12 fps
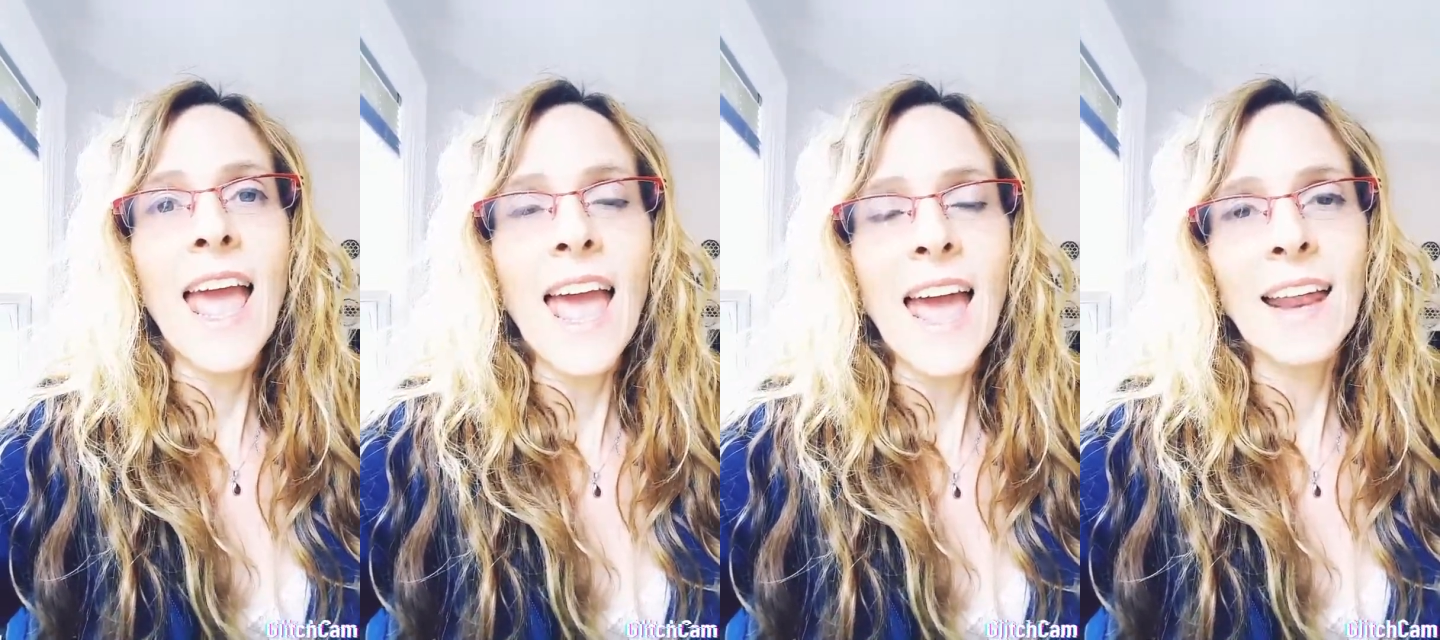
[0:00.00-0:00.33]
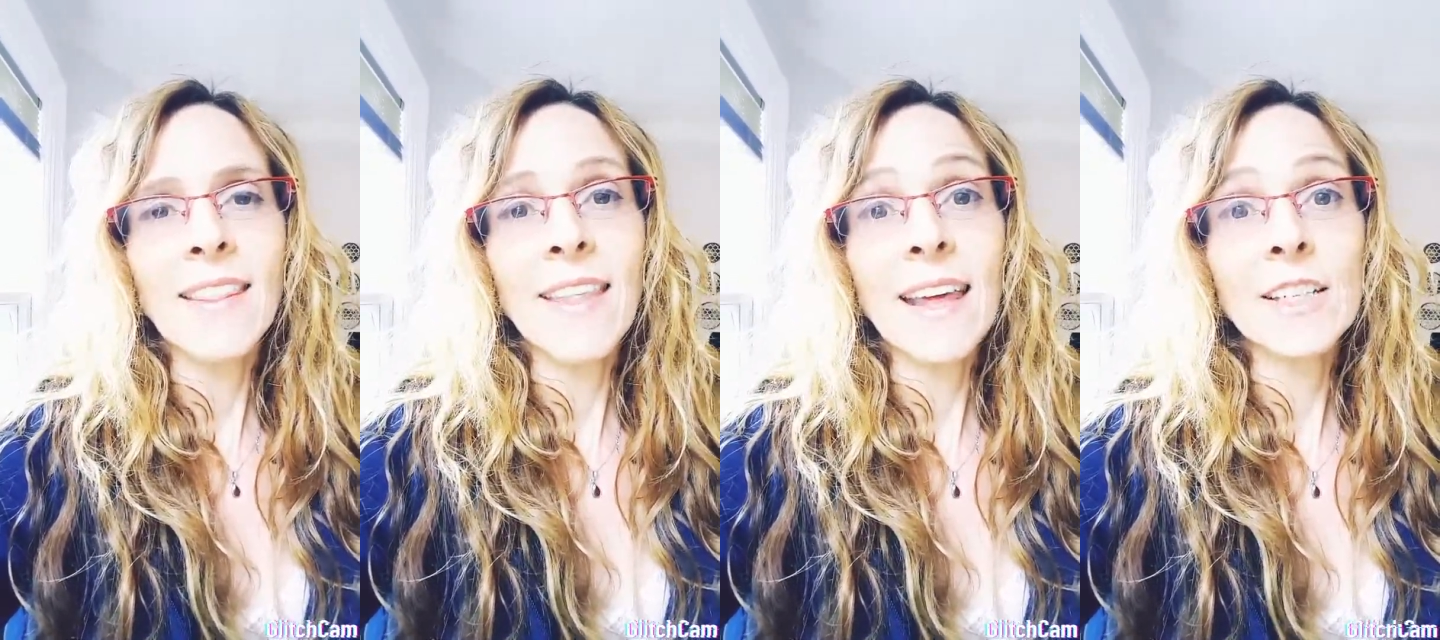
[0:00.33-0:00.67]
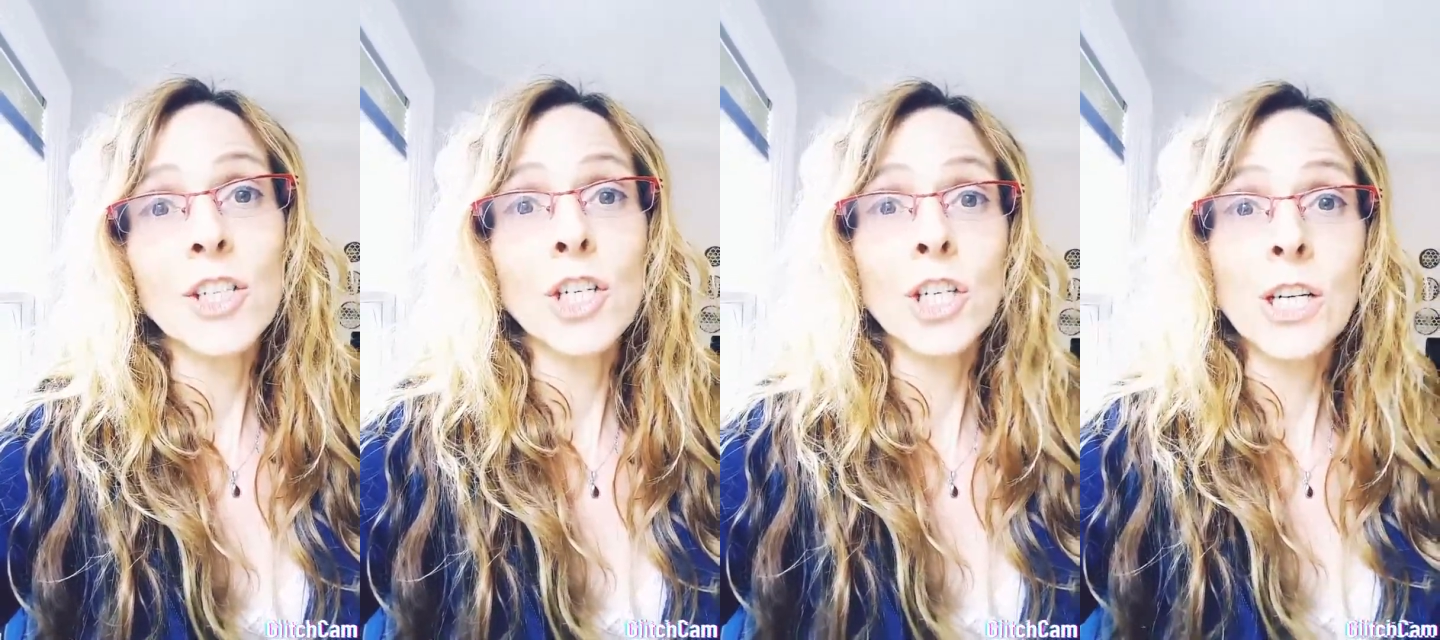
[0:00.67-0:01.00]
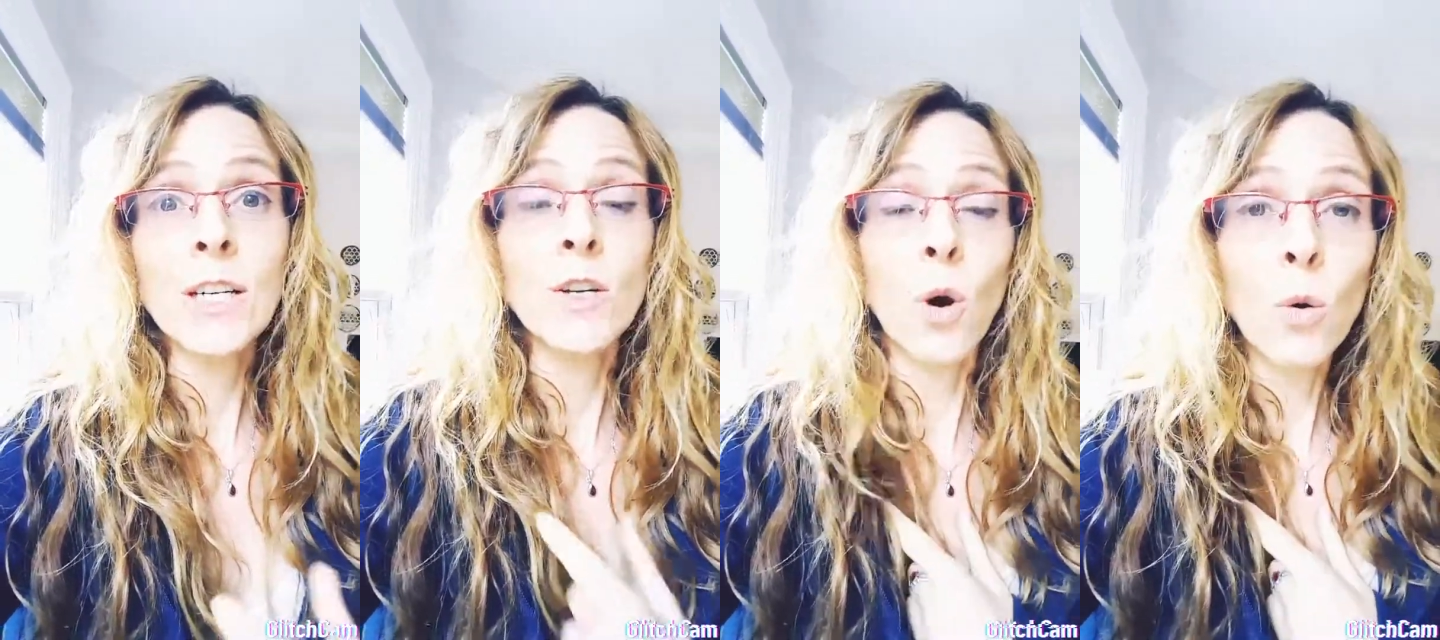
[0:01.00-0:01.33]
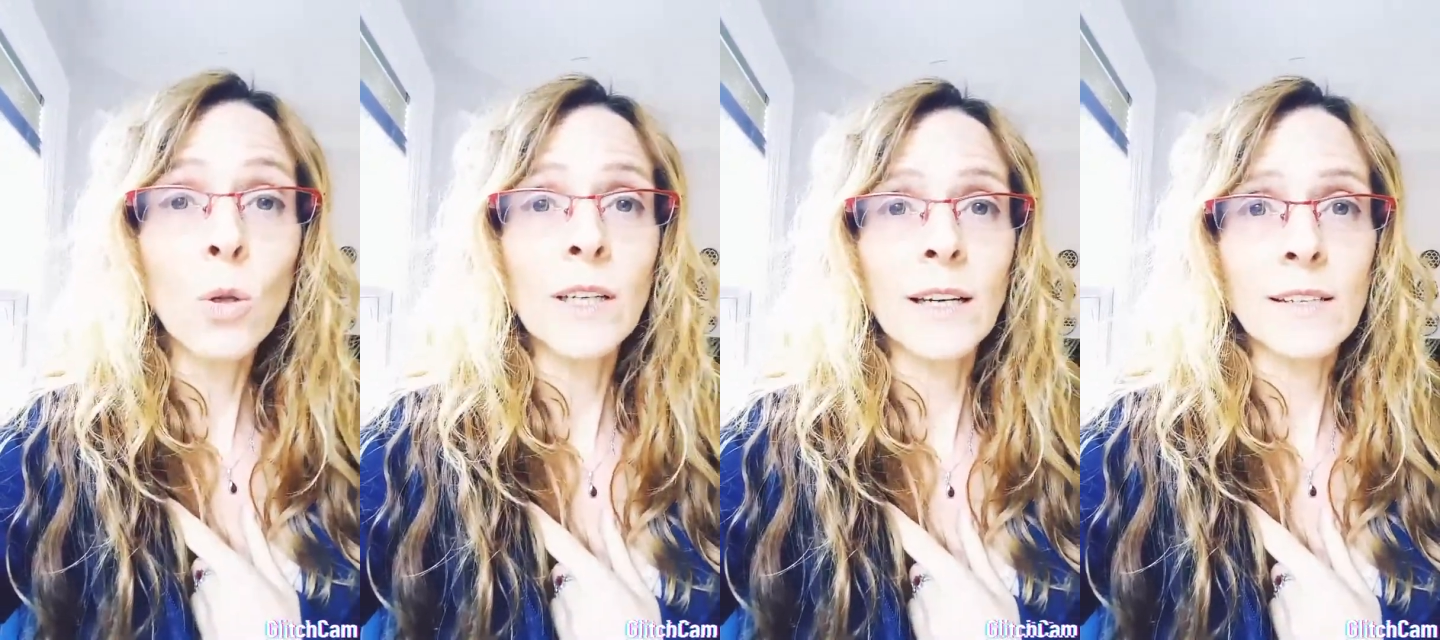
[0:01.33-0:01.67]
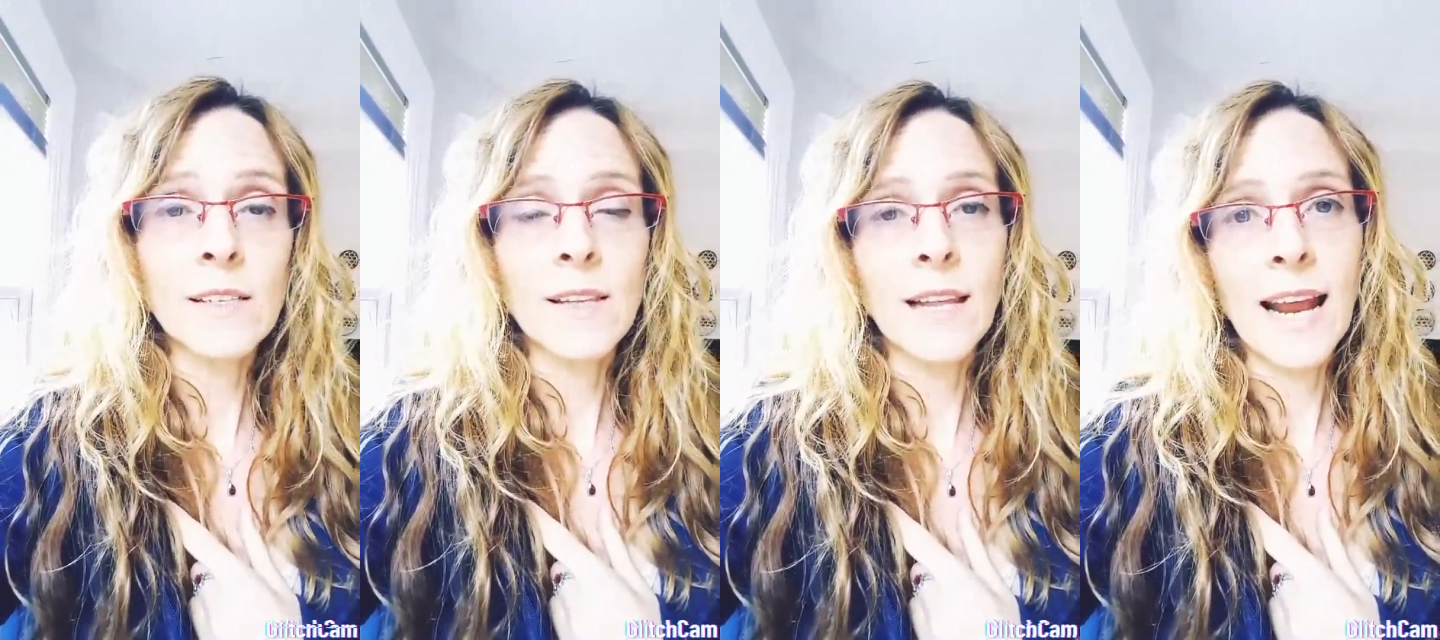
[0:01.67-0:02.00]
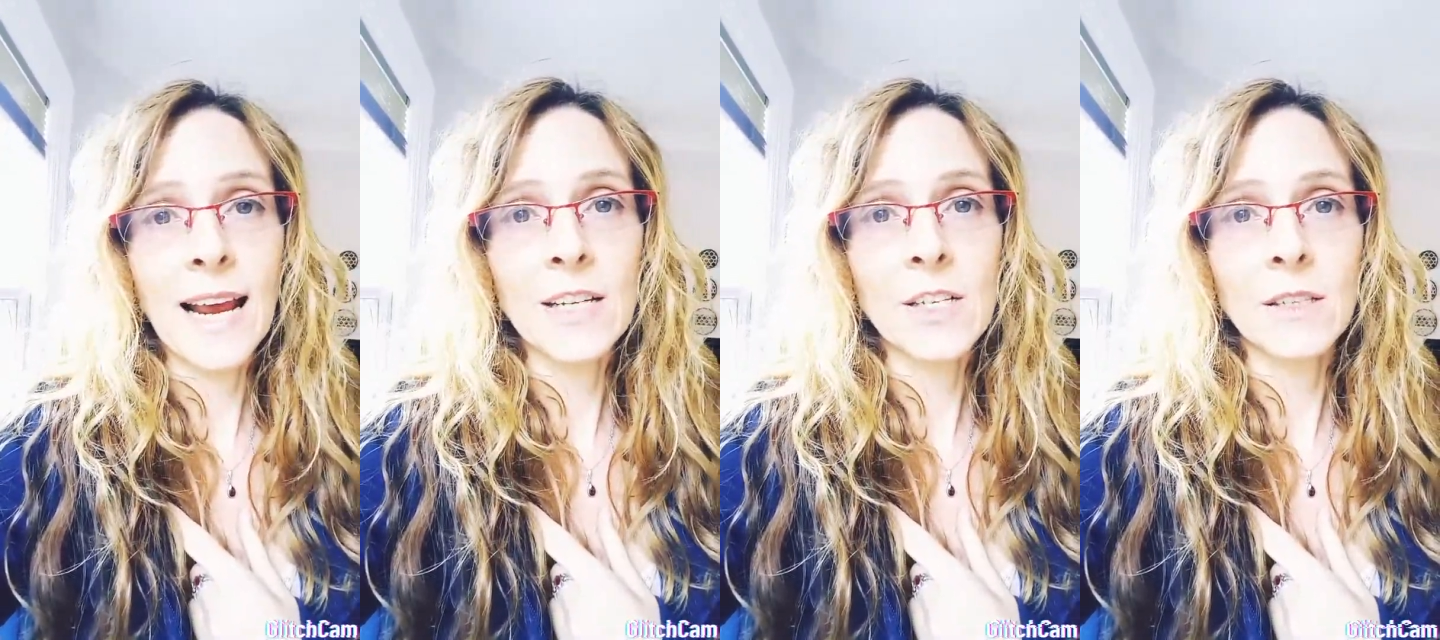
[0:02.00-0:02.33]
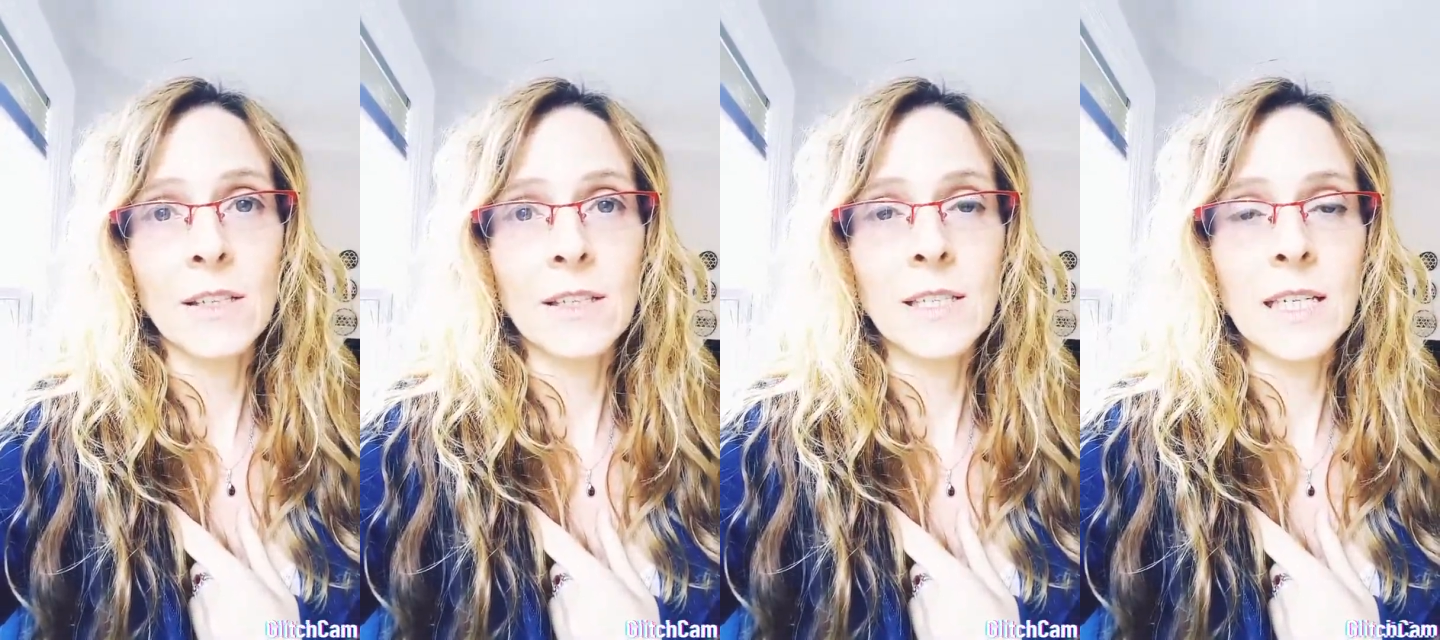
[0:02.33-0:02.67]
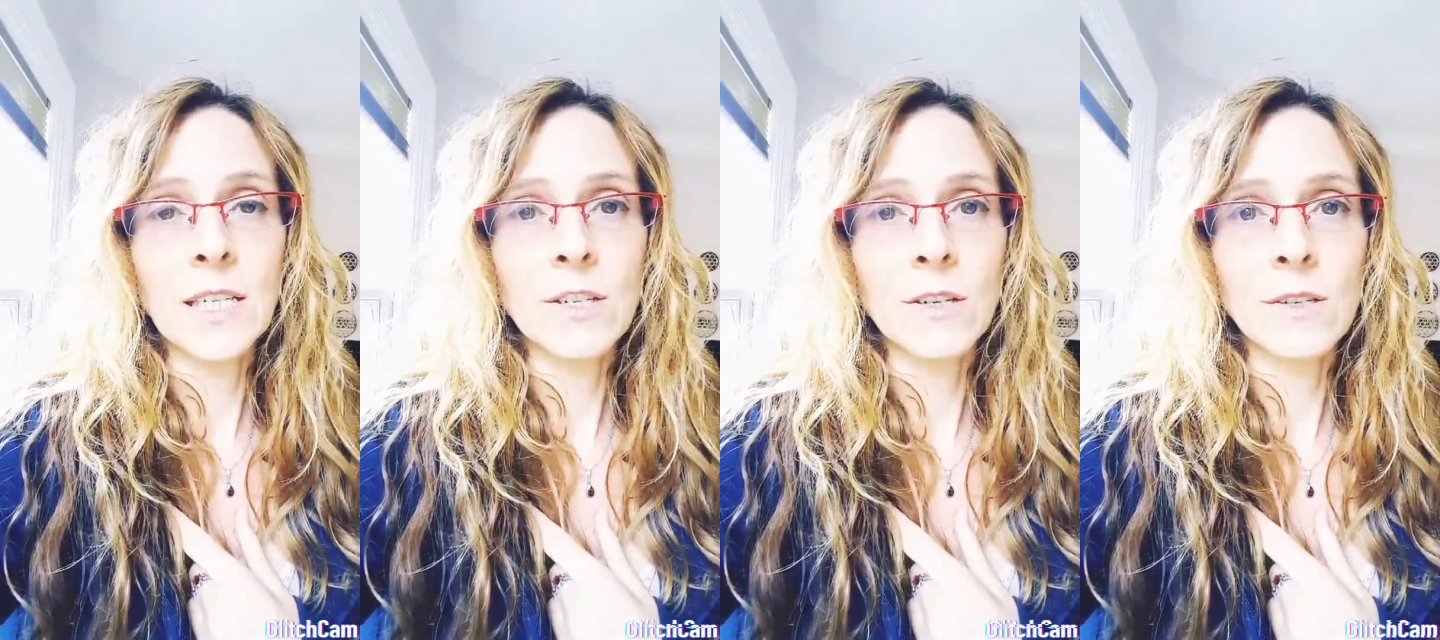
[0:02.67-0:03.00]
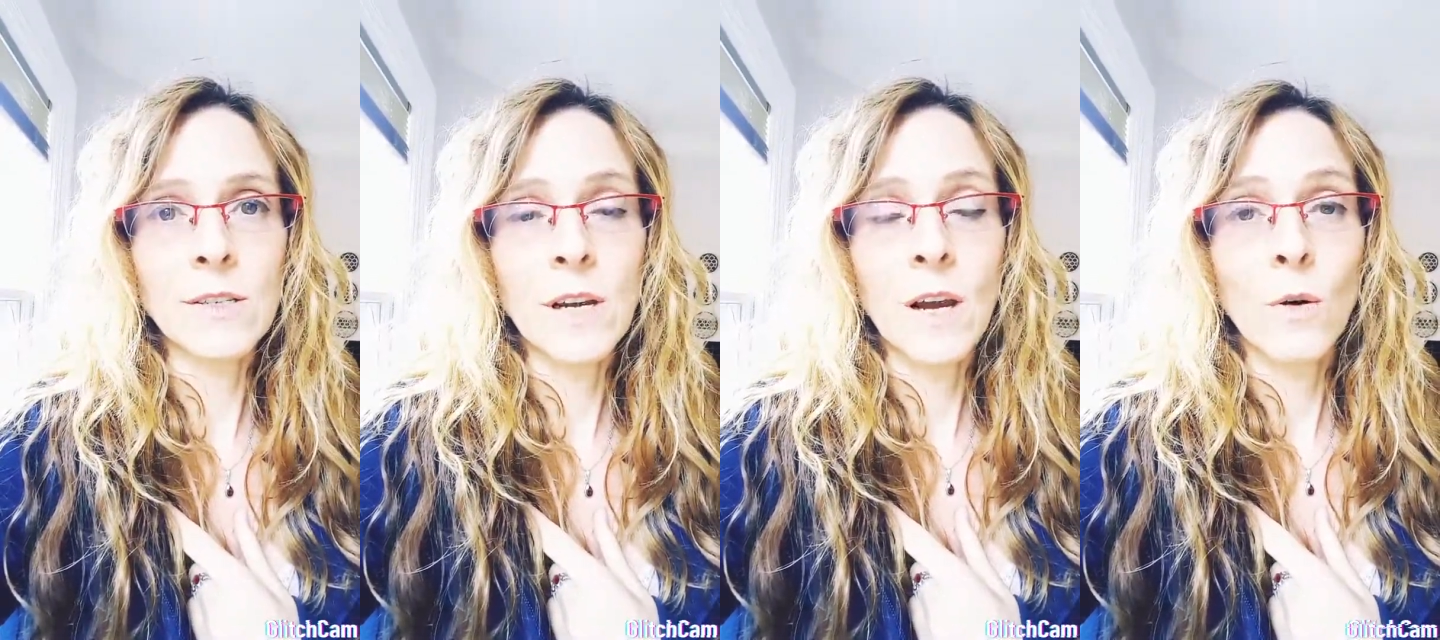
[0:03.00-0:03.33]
And then she told us that actually the teachers